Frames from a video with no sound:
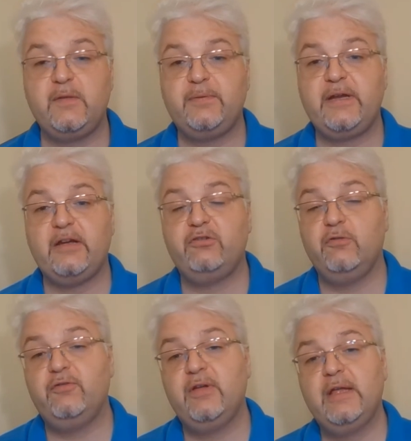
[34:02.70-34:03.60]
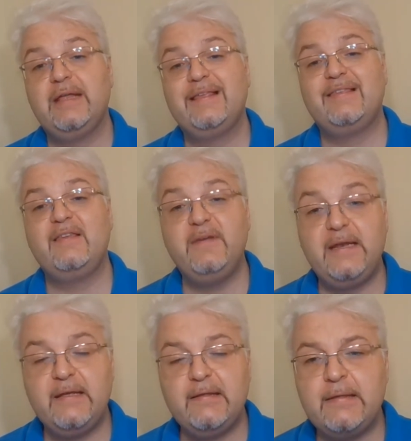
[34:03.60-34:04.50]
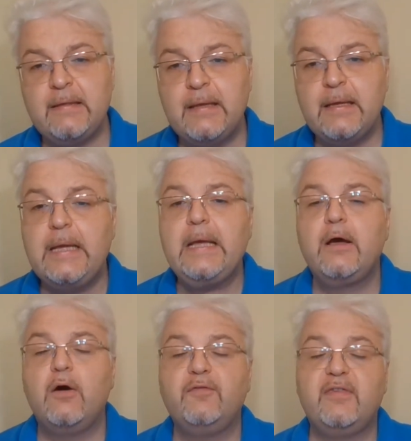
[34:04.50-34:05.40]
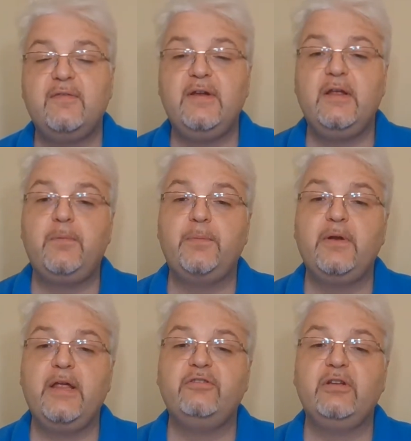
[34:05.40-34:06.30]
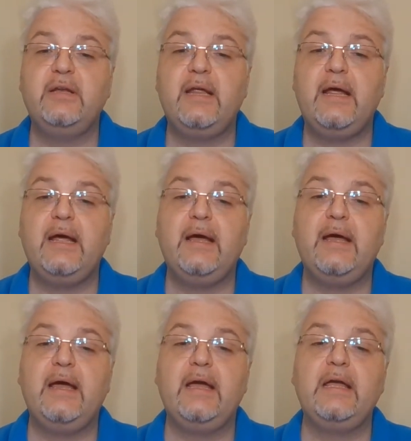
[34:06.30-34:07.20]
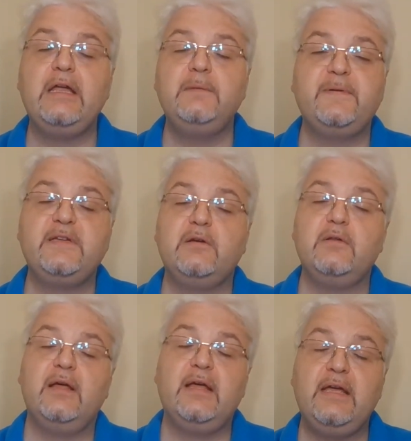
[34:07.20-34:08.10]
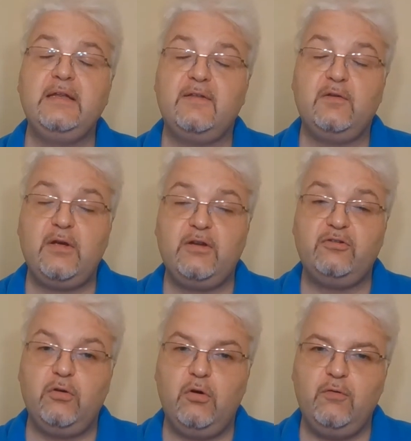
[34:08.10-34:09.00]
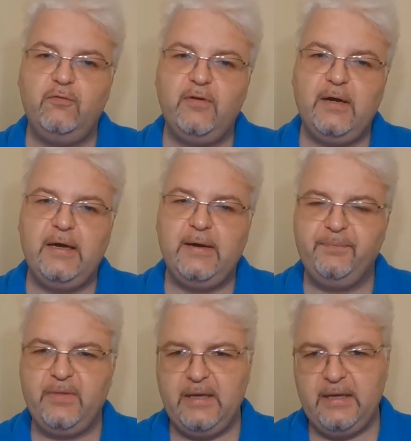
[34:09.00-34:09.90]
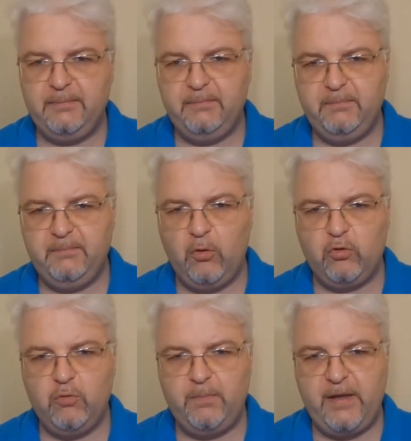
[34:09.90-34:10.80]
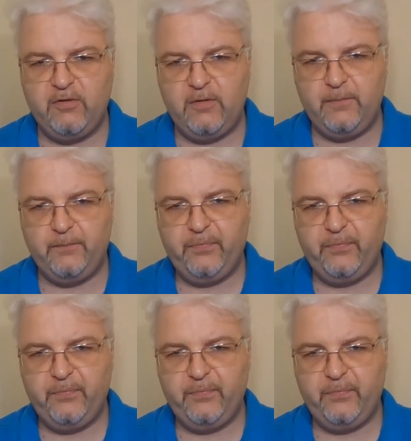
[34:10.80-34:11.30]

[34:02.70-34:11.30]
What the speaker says: protection of civilians, of the civilian population, in particular in the situation of occupation.